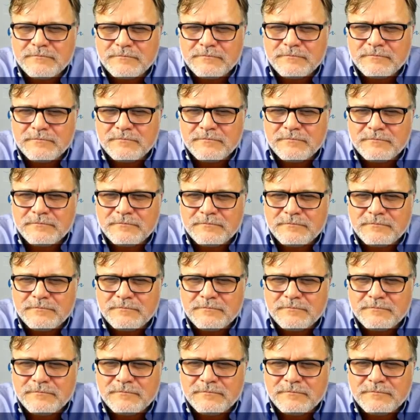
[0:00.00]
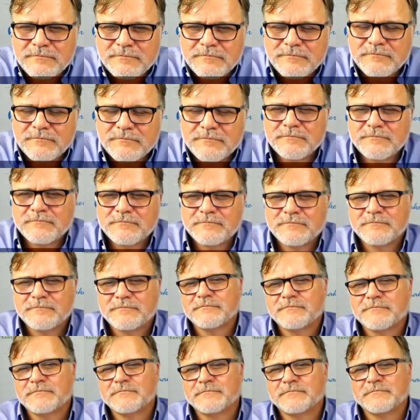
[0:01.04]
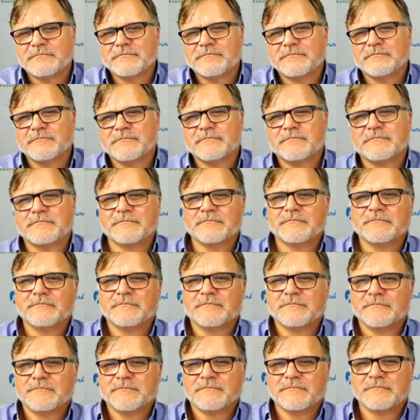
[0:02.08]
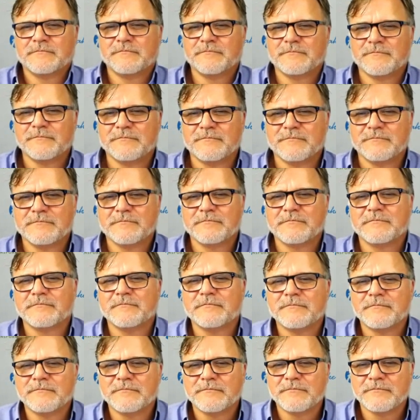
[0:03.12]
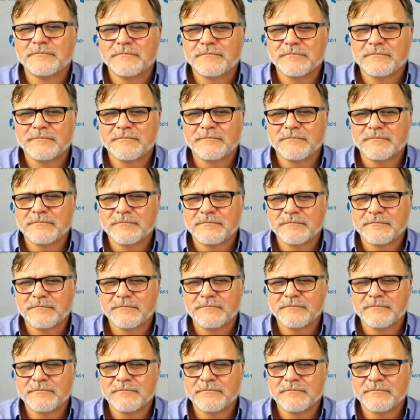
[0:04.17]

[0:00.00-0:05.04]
No words are spoken by the person on screen.